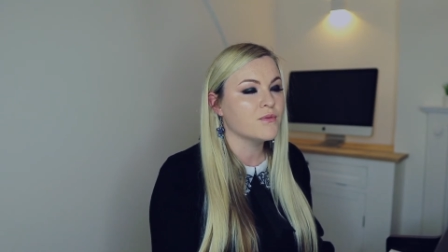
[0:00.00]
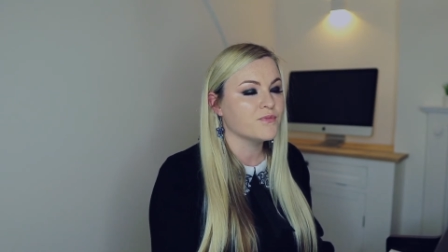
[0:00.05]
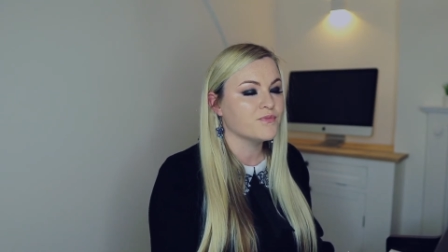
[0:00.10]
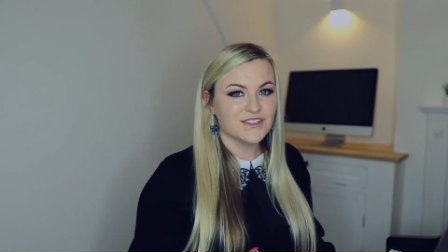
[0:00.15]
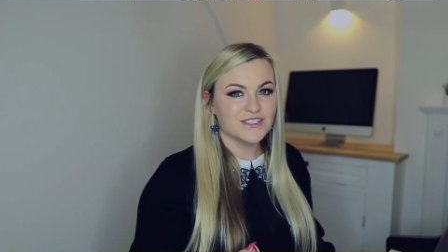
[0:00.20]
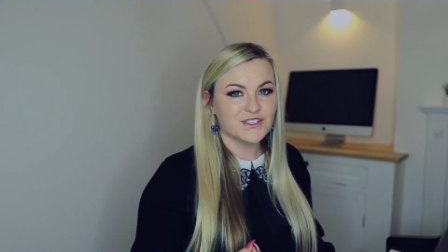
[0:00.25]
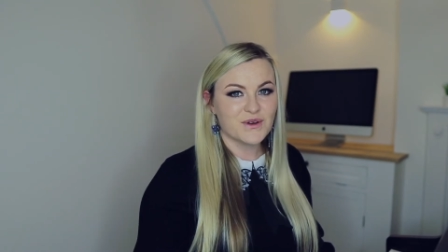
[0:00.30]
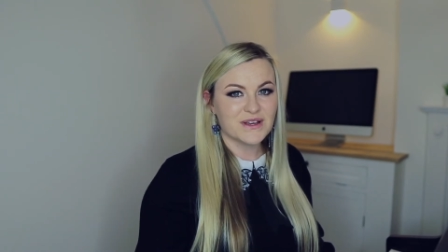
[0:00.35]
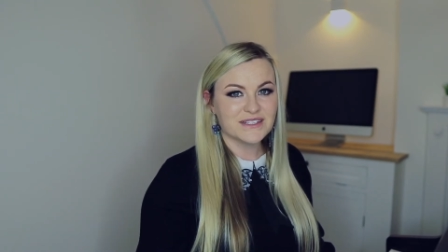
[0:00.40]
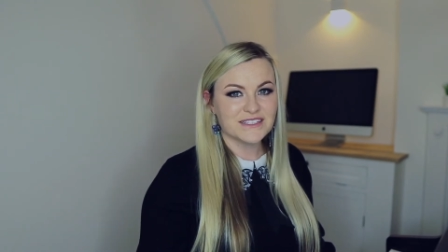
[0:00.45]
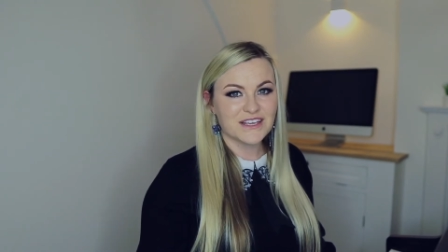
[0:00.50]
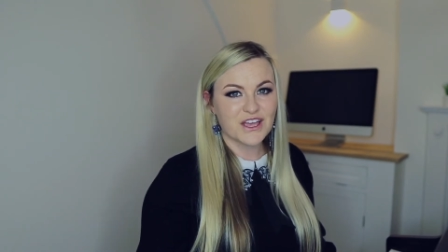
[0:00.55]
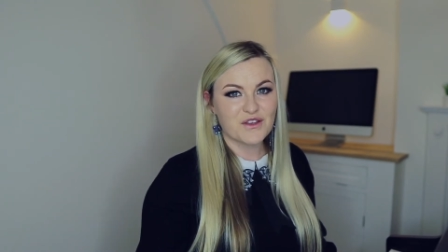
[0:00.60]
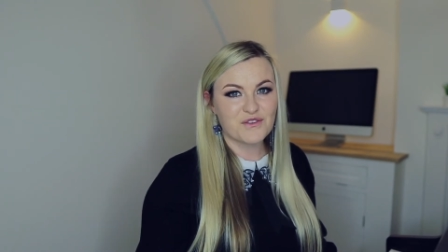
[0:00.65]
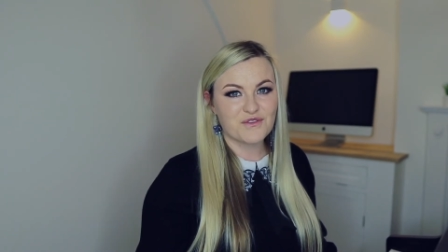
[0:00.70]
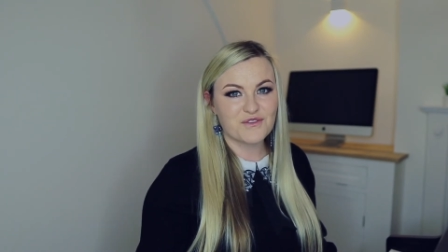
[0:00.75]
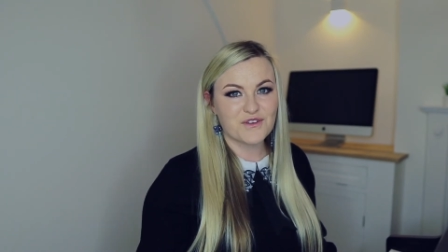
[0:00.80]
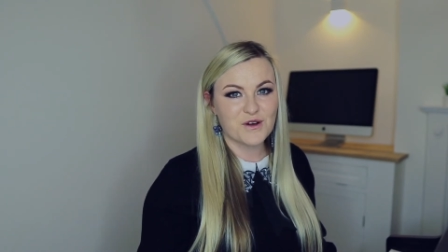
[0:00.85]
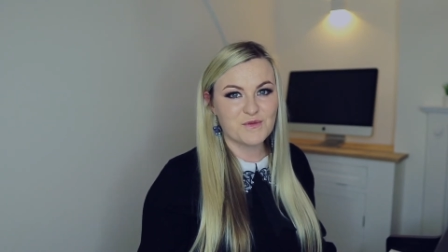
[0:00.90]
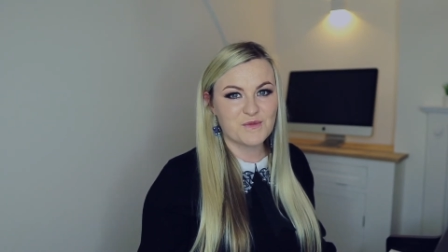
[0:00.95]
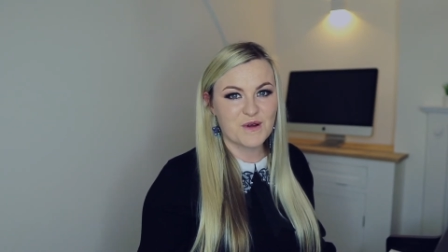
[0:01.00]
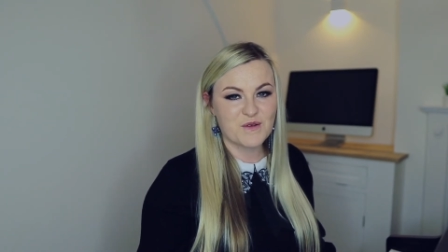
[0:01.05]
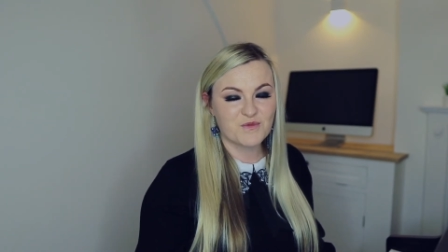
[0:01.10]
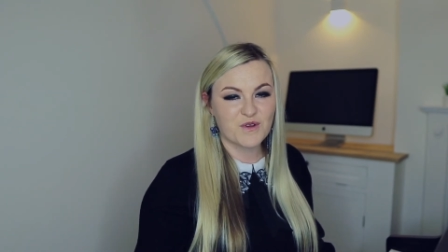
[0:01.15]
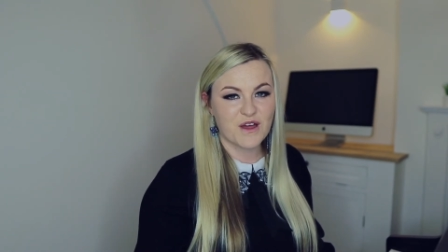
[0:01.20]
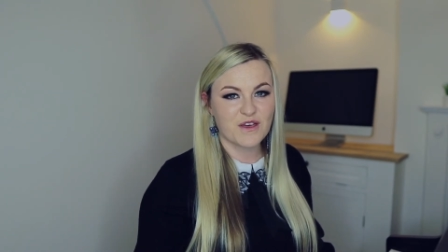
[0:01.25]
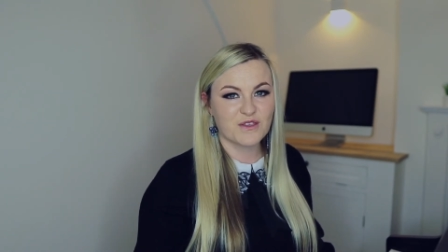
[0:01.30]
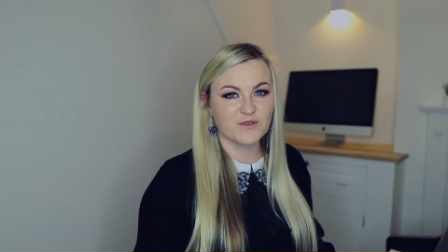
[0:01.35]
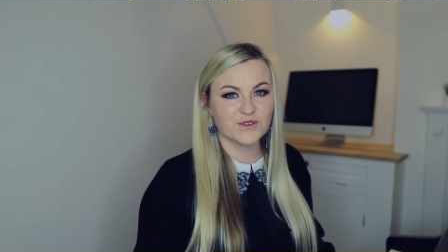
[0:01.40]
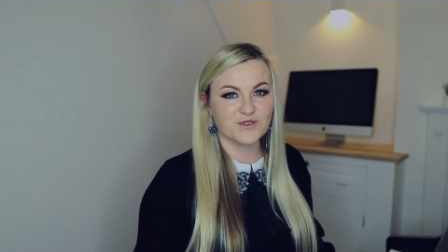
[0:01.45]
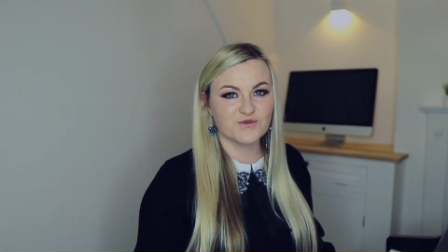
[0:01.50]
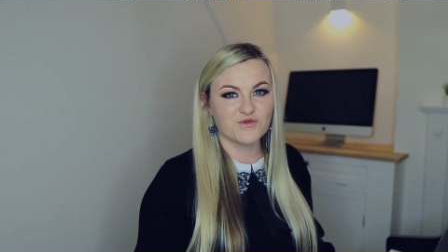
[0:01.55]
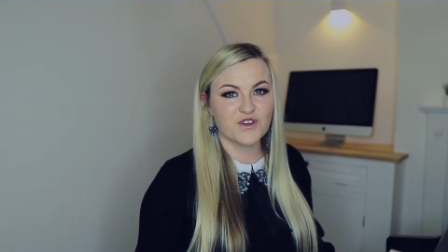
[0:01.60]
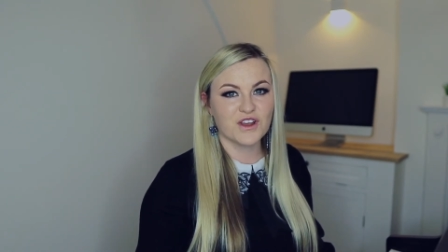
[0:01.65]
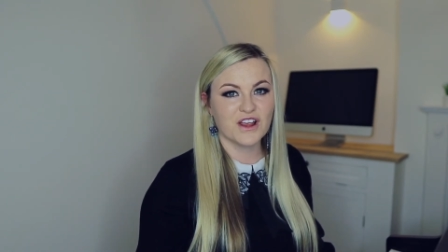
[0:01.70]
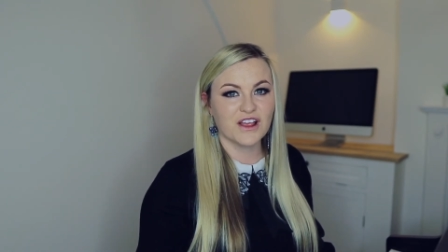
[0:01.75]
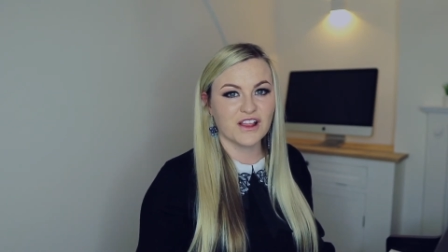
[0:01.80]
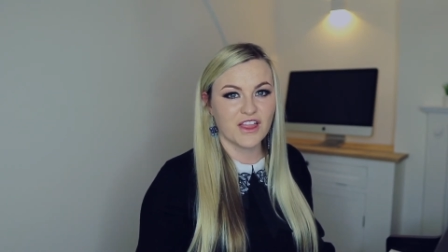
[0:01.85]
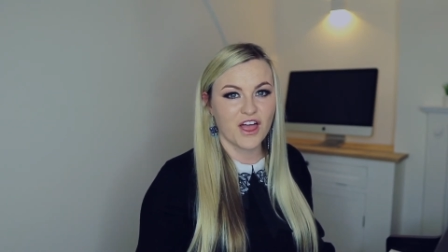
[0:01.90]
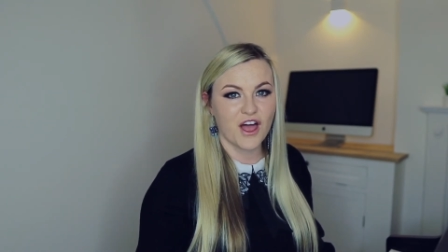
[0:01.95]
So as I could feel my breath was
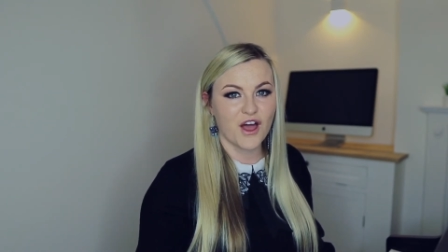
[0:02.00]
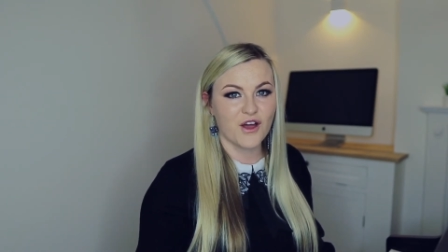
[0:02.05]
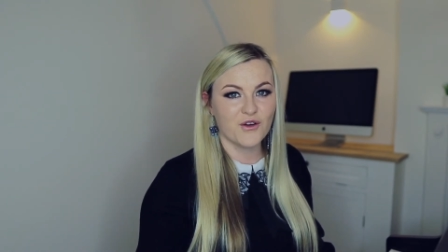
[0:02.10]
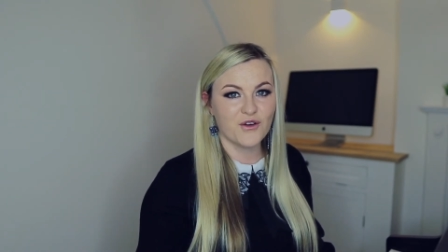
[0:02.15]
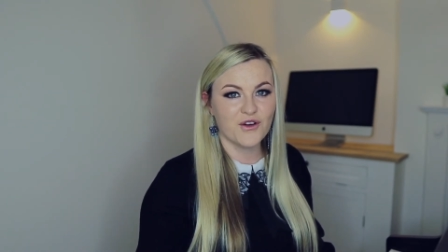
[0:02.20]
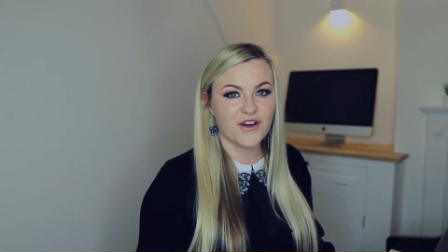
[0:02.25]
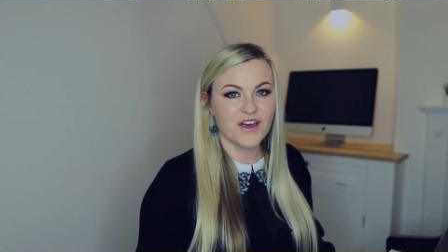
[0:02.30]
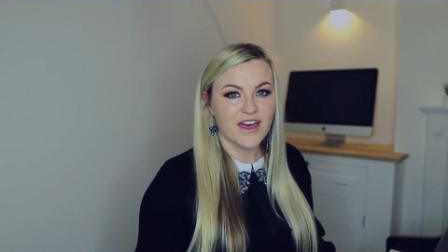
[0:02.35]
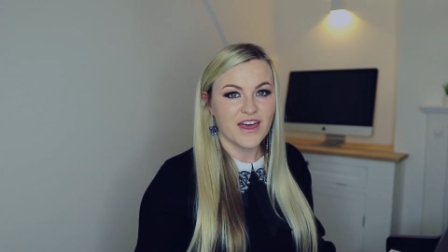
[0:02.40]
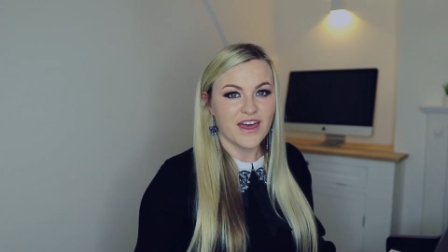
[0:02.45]
running low,